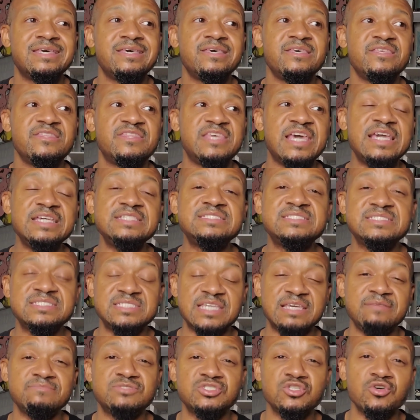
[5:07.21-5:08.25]
they
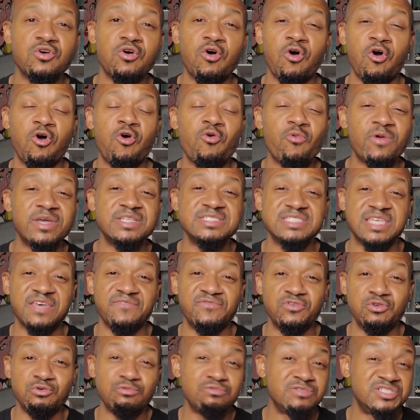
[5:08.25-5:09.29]
seem to always give
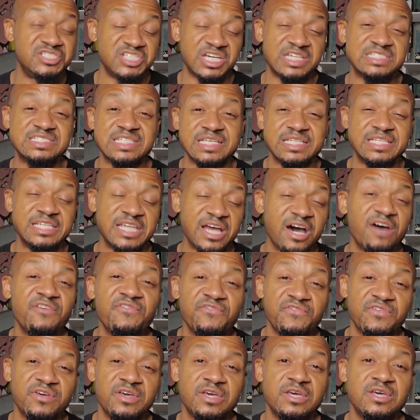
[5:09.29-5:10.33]
you just
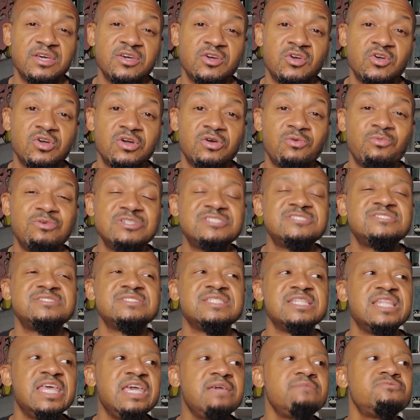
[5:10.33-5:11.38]
enough, which
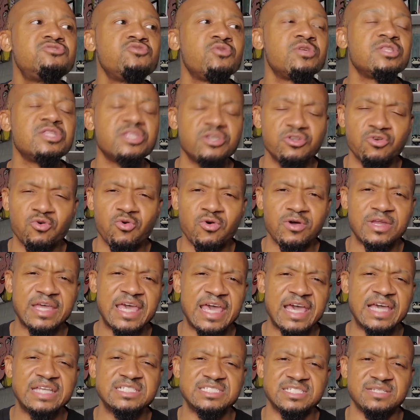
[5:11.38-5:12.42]
leaves you a little on
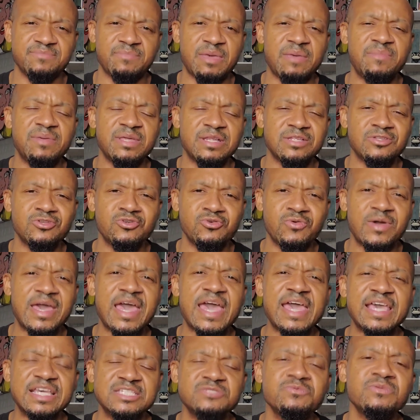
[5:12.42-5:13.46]
edge and maybe a little
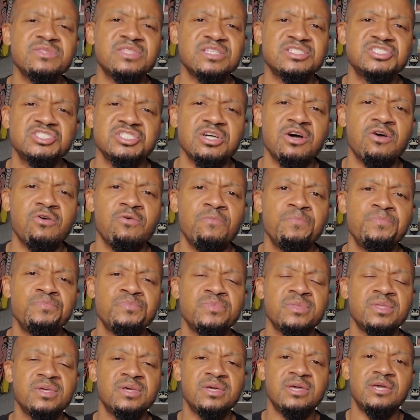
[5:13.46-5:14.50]
angst with the show
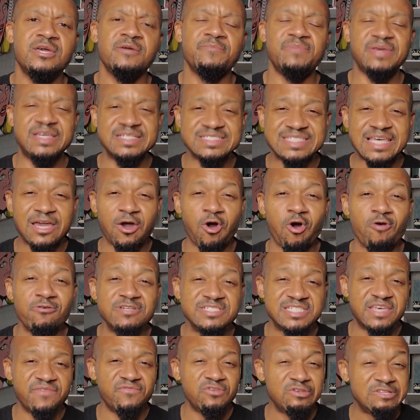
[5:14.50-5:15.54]
because they
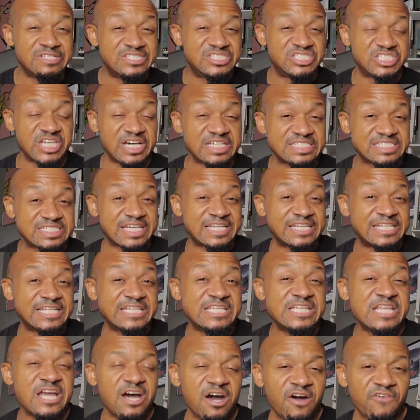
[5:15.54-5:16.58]
always give you just
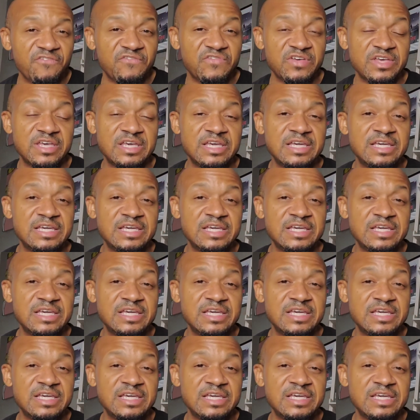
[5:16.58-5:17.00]
enough,